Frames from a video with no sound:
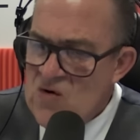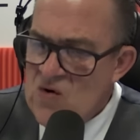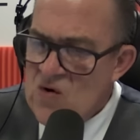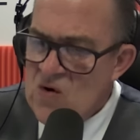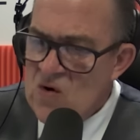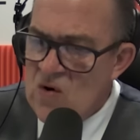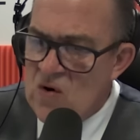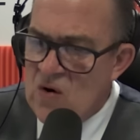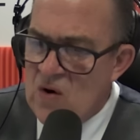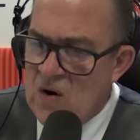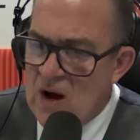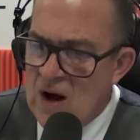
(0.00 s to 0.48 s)

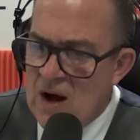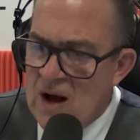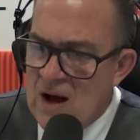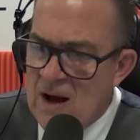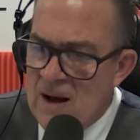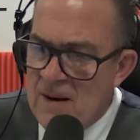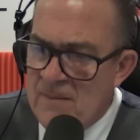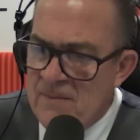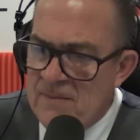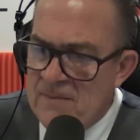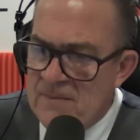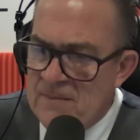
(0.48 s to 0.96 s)
or
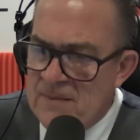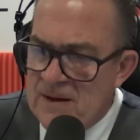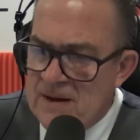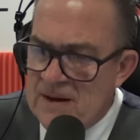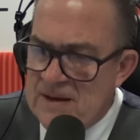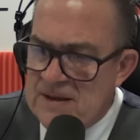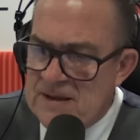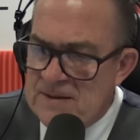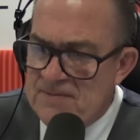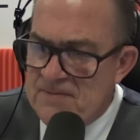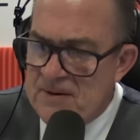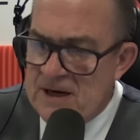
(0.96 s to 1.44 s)
um,
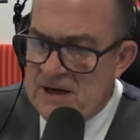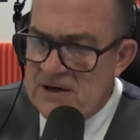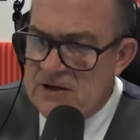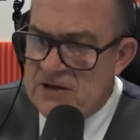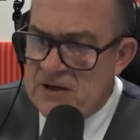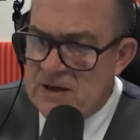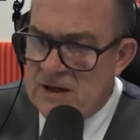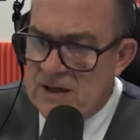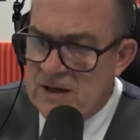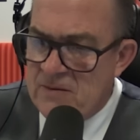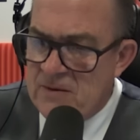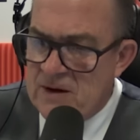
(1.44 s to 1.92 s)

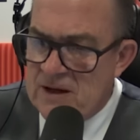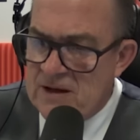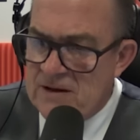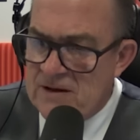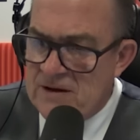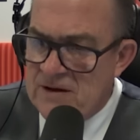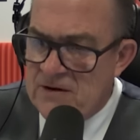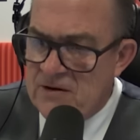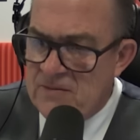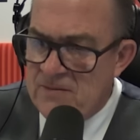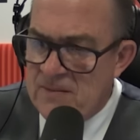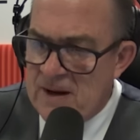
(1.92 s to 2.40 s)
especially where the
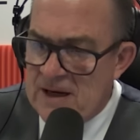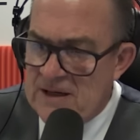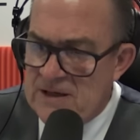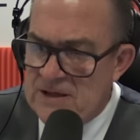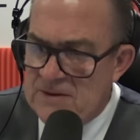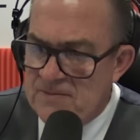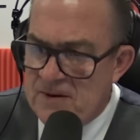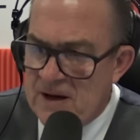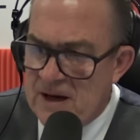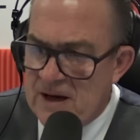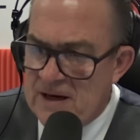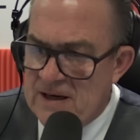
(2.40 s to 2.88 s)
two
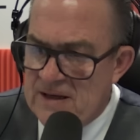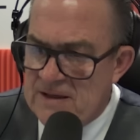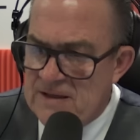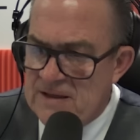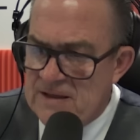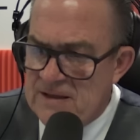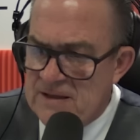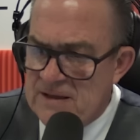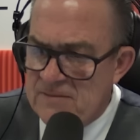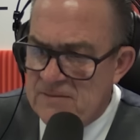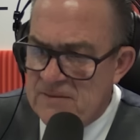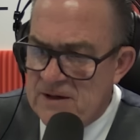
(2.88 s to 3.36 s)
major parties
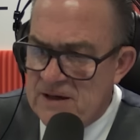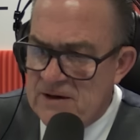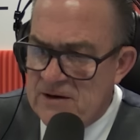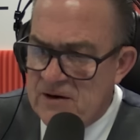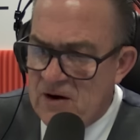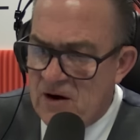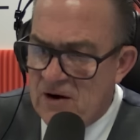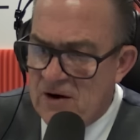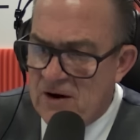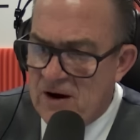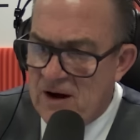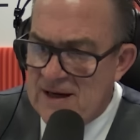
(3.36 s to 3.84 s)
are simply
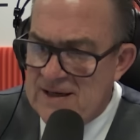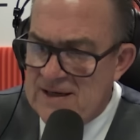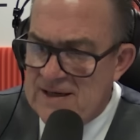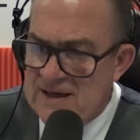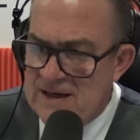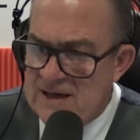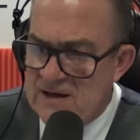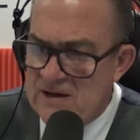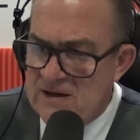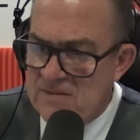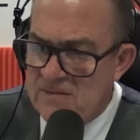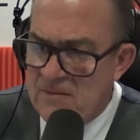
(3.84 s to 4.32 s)
not
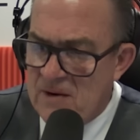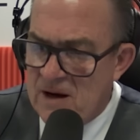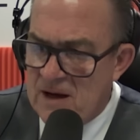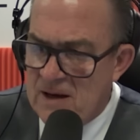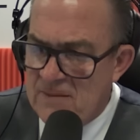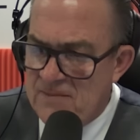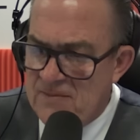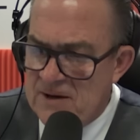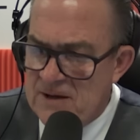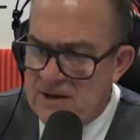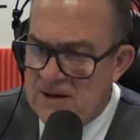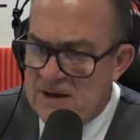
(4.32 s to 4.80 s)
ideal, in my
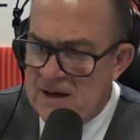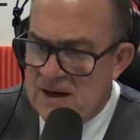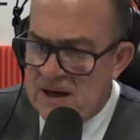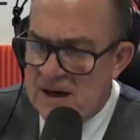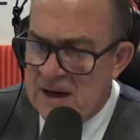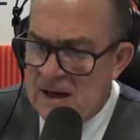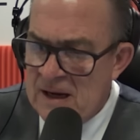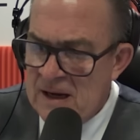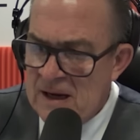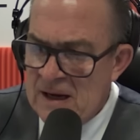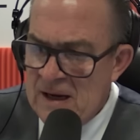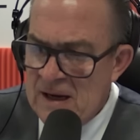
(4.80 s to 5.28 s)
opinion.
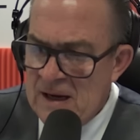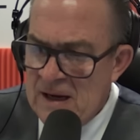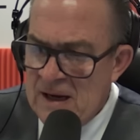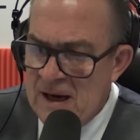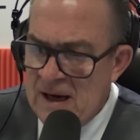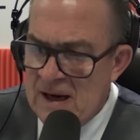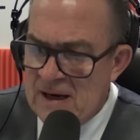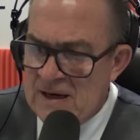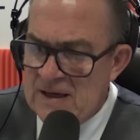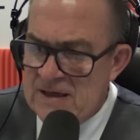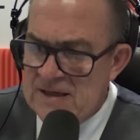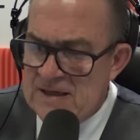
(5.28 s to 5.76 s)

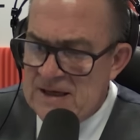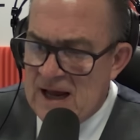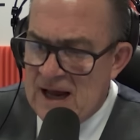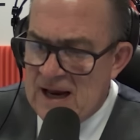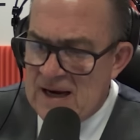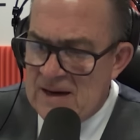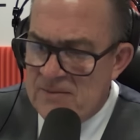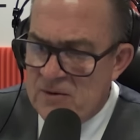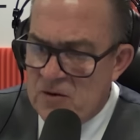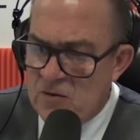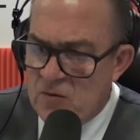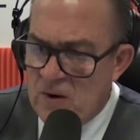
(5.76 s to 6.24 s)

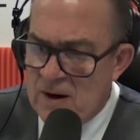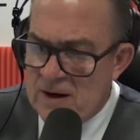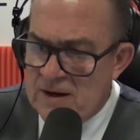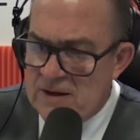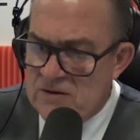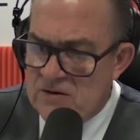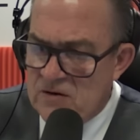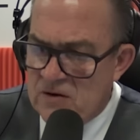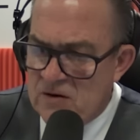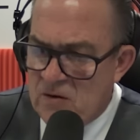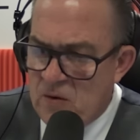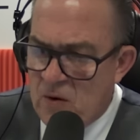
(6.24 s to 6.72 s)
Understandable one
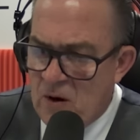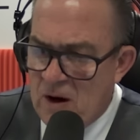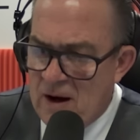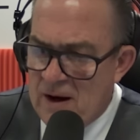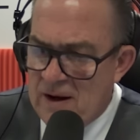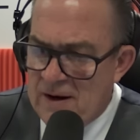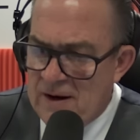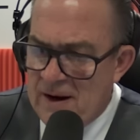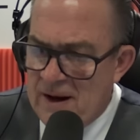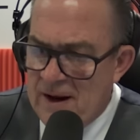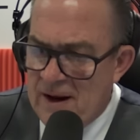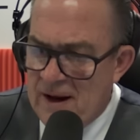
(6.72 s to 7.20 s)
is
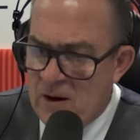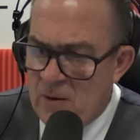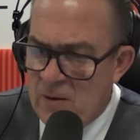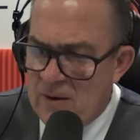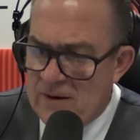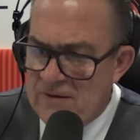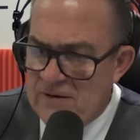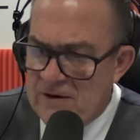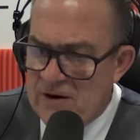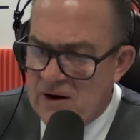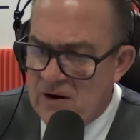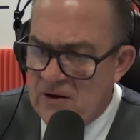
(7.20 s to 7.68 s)
required,
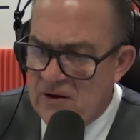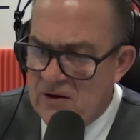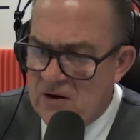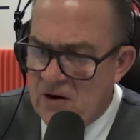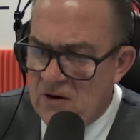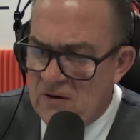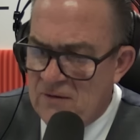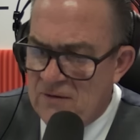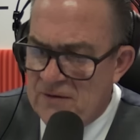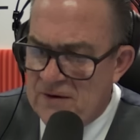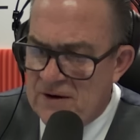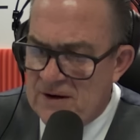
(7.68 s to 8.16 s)
however, no
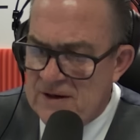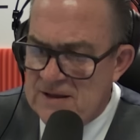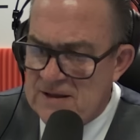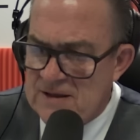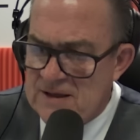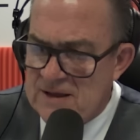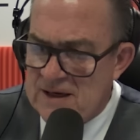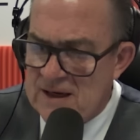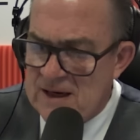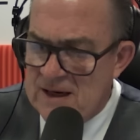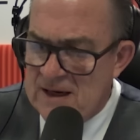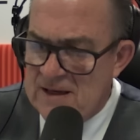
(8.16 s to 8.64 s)

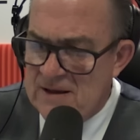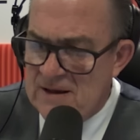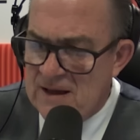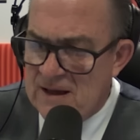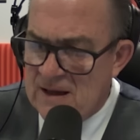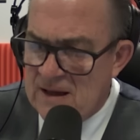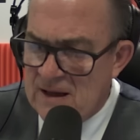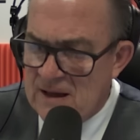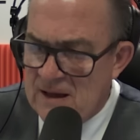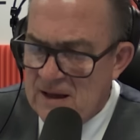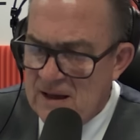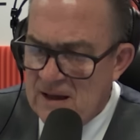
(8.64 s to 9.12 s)
confidence in
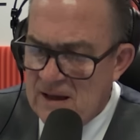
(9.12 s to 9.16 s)
either.